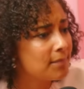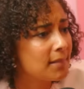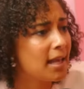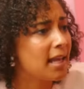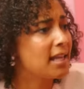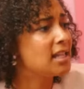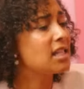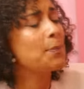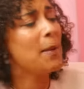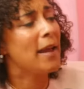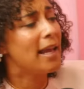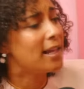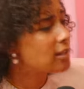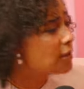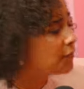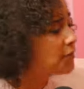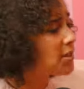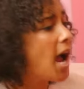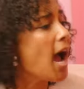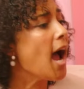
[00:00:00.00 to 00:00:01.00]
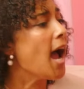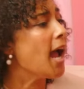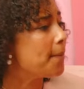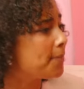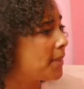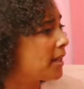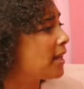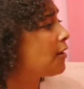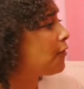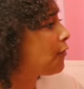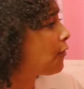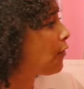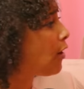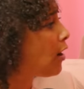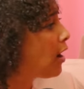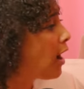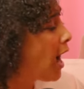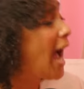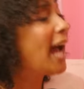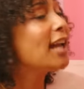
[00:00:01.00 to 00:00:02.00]
expanse of time that have
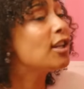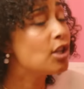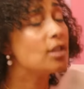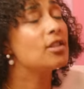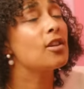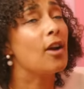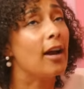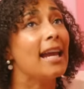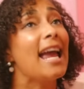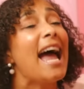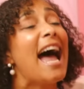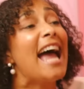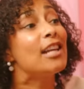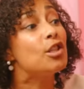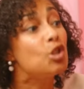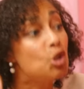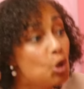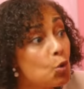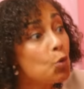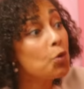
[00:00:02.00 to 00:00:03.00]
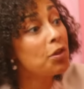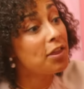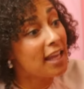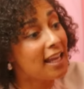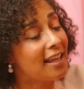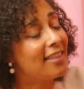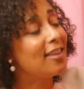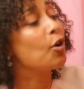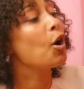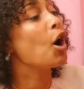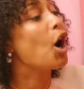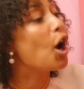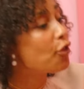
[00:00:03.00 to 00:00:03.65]
I do think there are